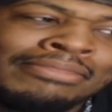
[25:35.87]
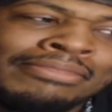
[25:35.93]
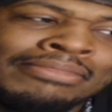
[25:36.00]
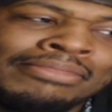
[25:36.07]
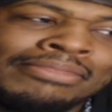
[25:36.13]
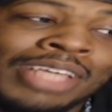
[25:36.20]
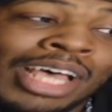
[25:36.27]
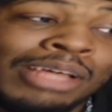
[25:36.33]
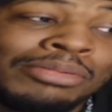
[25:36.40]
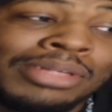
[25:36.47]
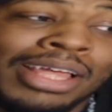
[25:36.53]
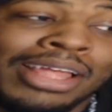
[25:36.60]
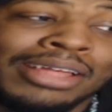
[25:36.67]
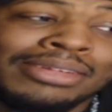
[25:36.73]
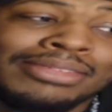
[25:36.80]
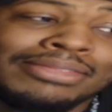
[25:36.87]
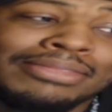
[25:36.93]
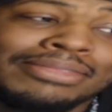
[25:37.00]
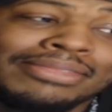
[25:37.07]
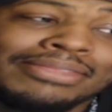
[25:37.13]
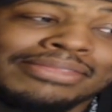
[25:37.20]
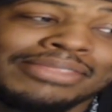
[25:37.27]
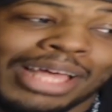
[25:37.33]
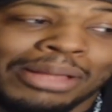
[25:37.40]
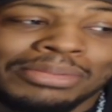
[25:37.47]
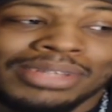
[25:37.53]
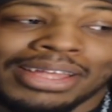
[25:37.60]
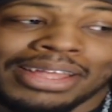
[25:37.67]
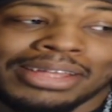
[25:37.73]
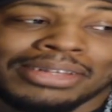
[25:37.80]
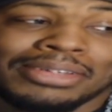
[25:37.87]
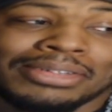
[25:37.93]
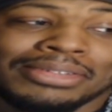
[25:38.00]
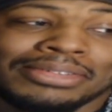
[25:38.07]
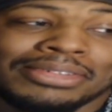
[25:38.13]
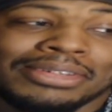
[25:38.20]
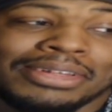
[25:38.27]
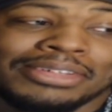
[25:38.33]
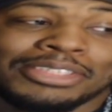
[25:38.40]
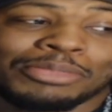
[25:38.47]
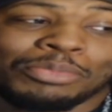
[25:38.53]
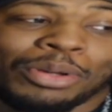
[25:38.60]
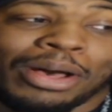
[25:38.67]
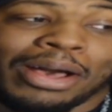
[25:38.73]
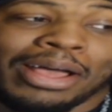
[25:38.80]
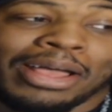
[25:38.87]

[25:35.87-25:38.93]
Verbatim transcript: That's all I'm saying. That's all I'm saying. It's your boy.